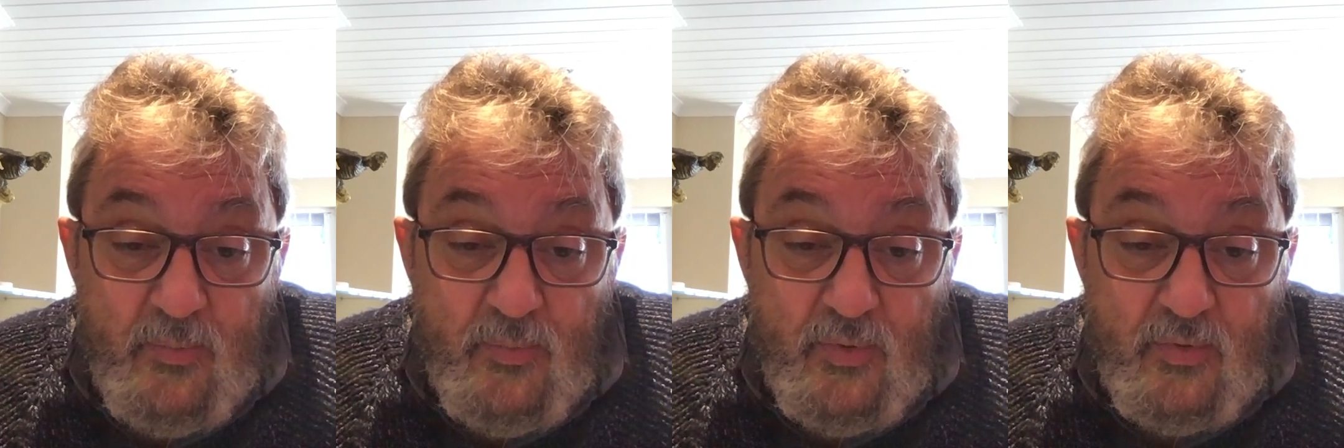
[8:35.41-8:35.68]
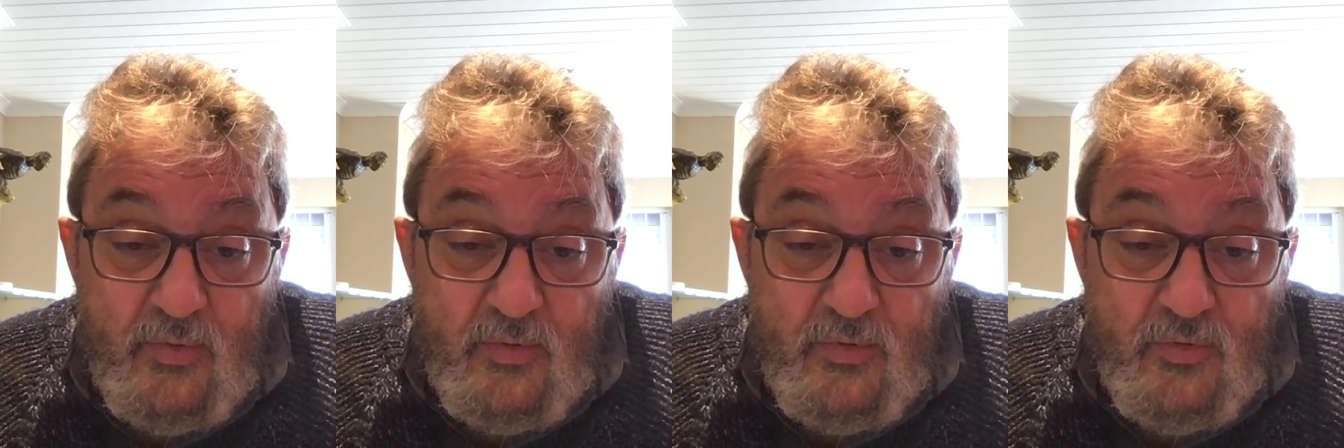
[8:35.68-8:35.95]

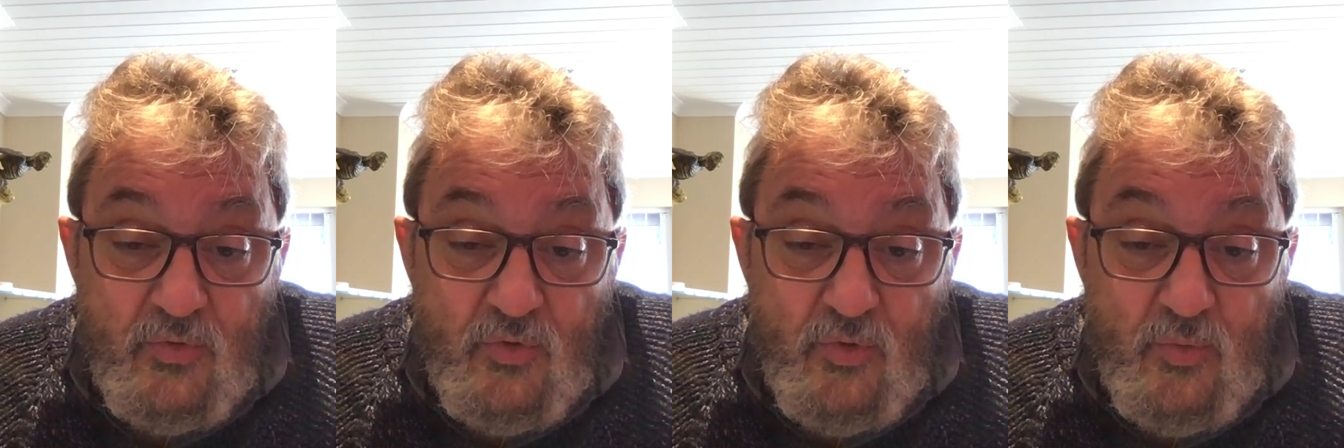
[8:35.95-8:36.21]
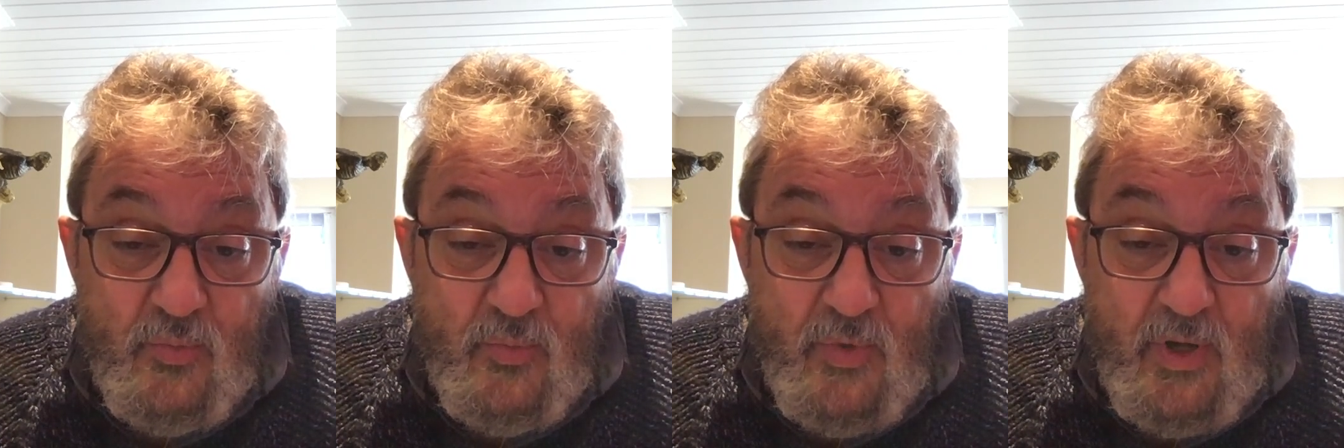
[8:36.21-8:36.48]
the
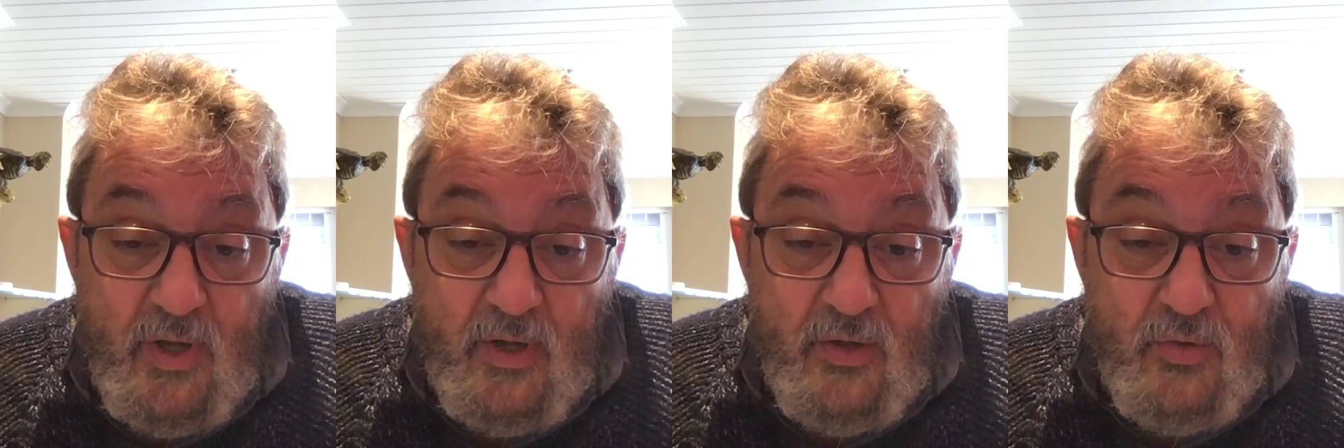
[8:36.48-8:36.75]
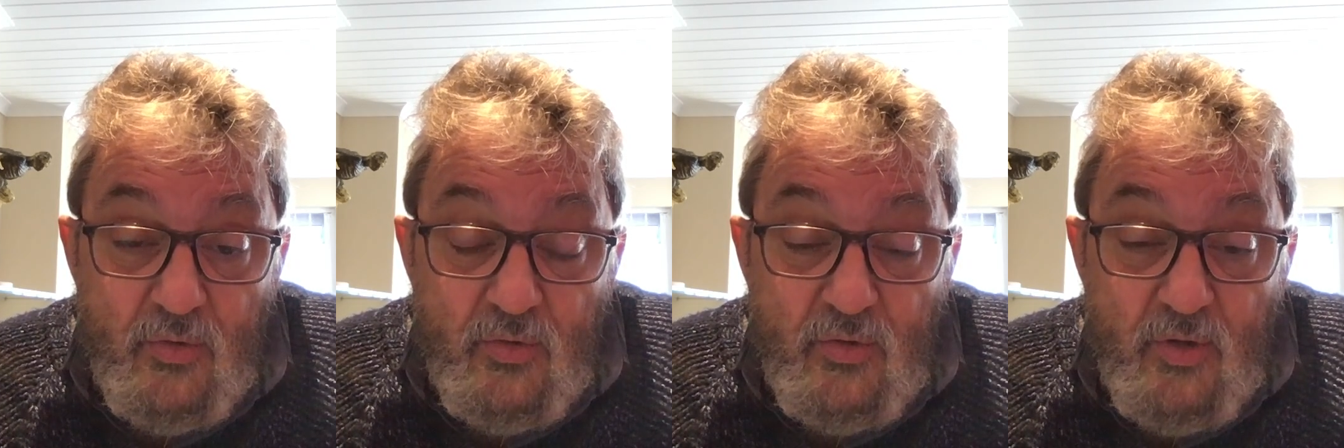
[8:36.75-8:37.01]
maximum amount
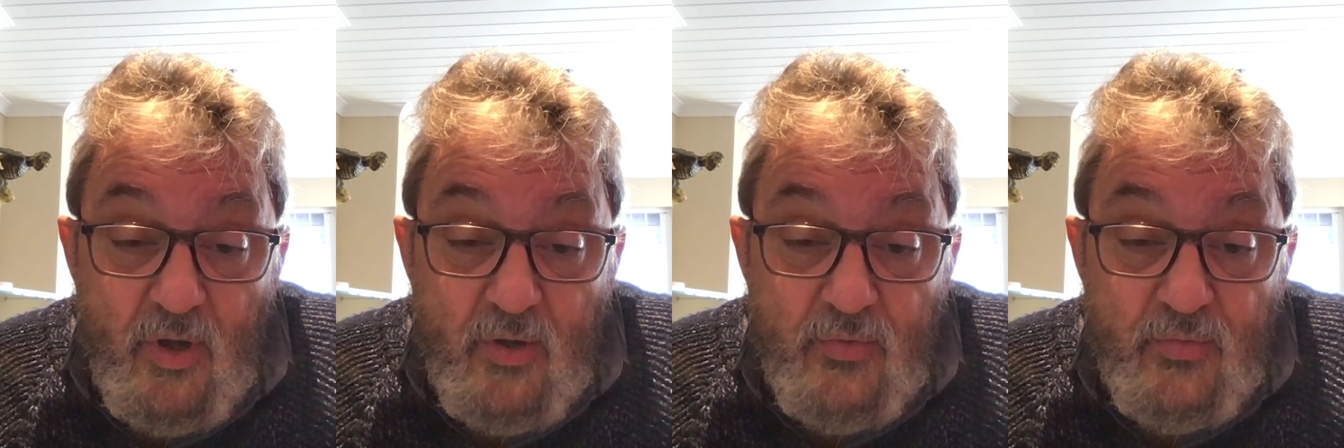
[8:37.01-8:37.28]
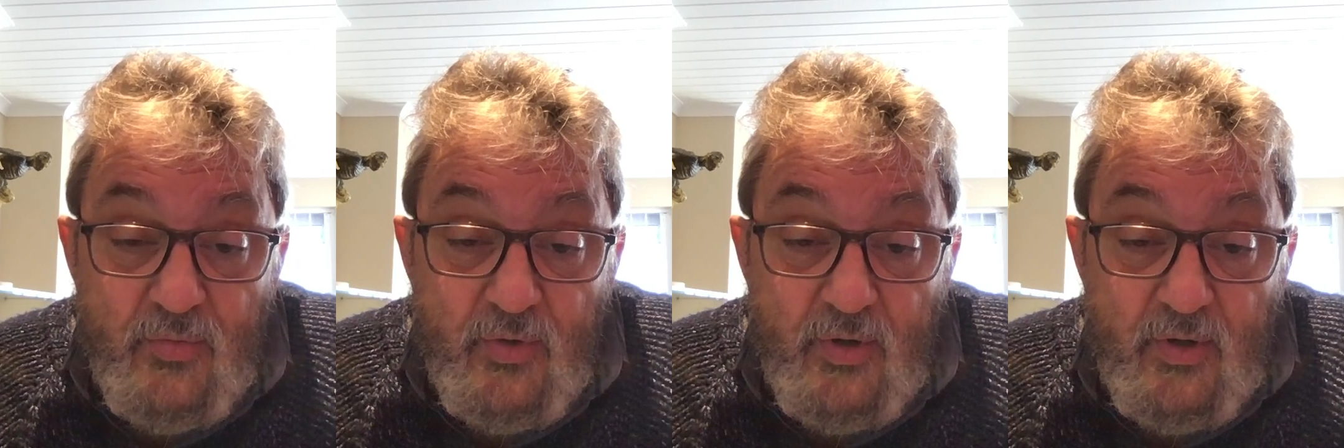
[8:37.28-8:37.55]
of
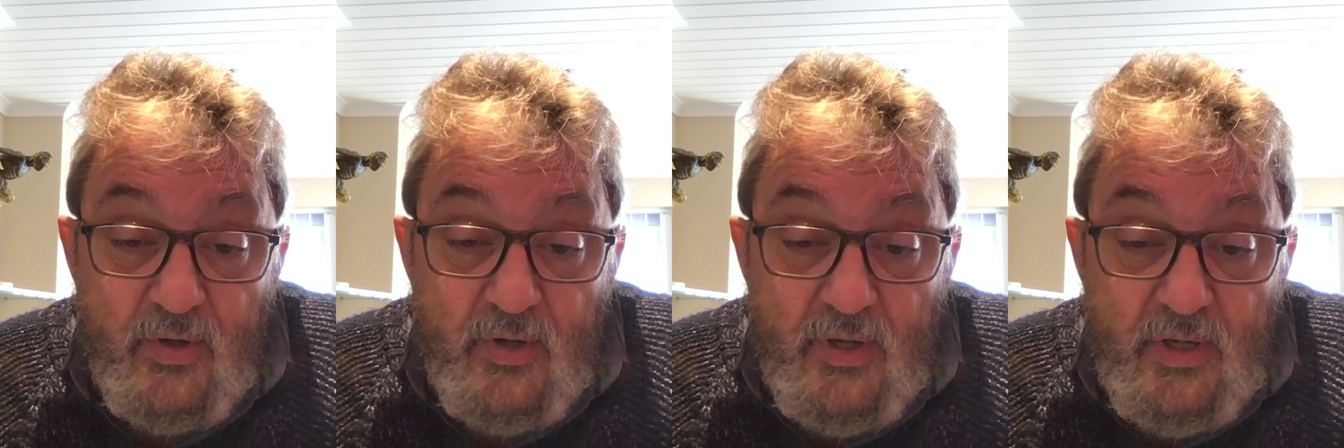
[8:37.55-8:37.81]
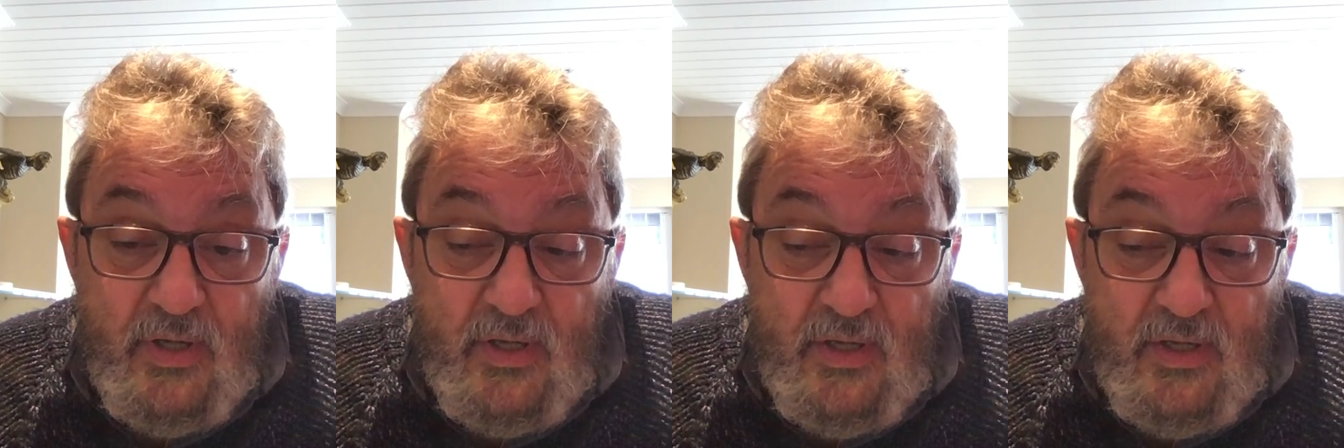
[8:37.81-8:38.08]
people to
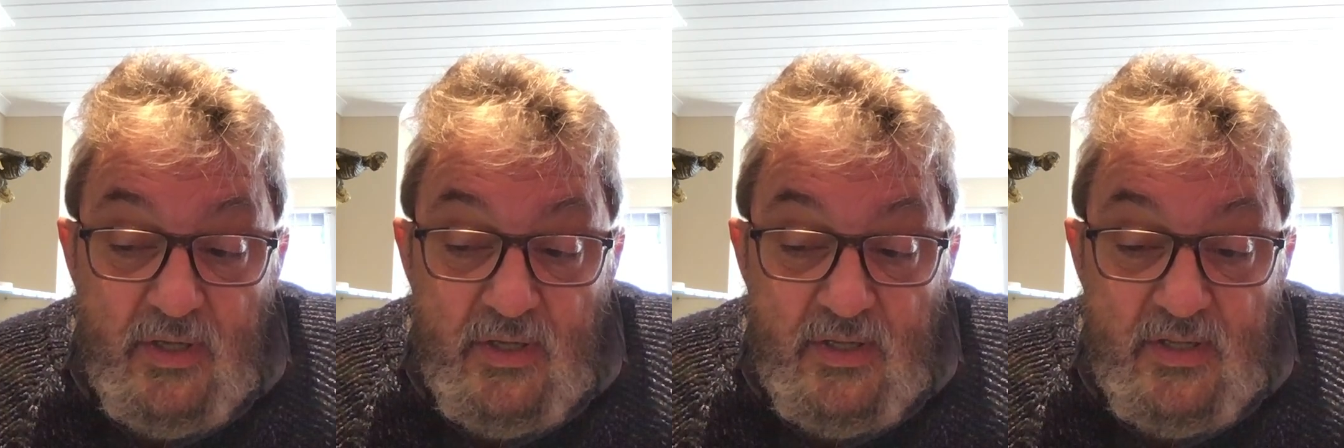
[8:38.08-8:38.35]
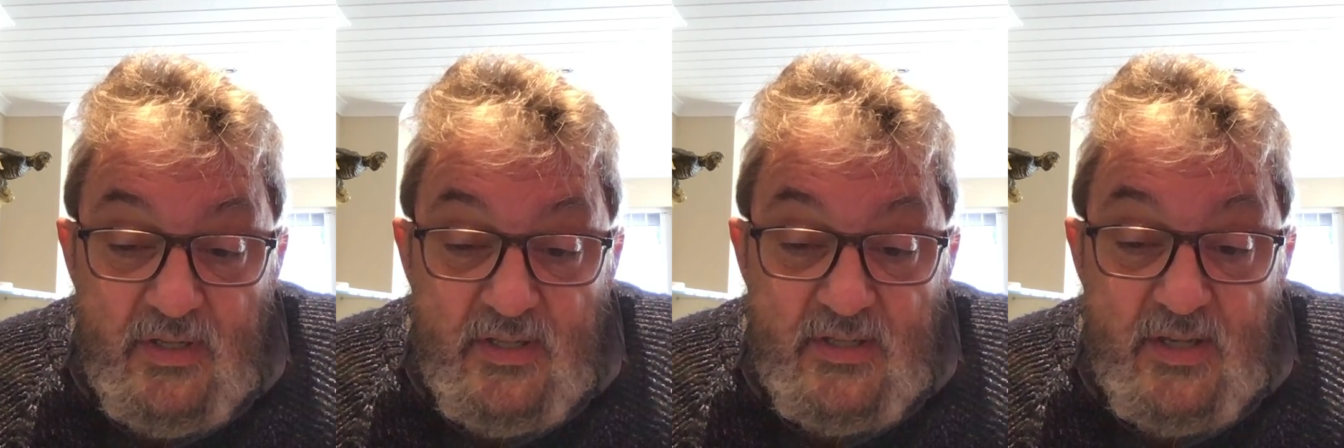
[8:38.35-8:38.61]
whom I
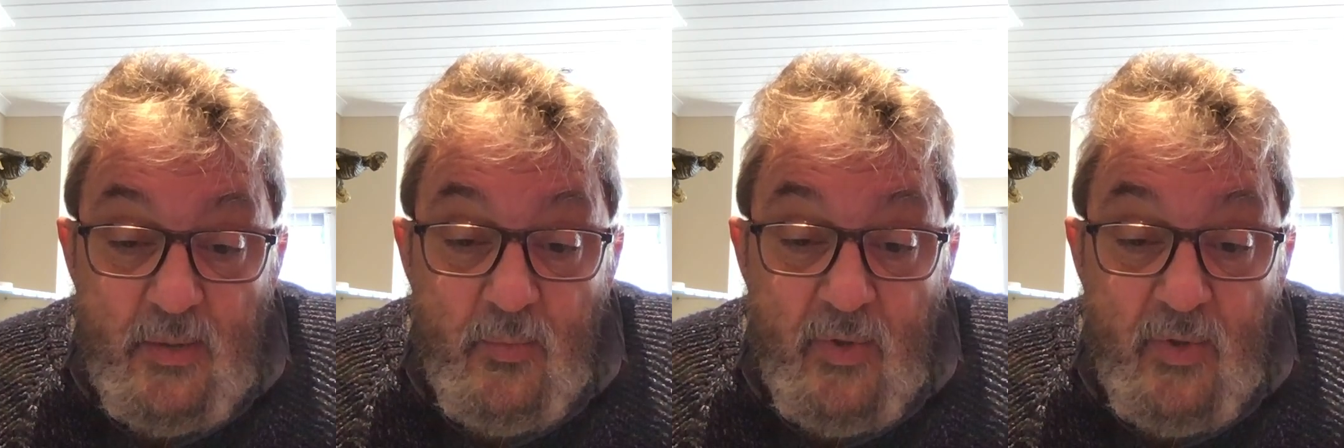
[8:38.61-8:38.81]
could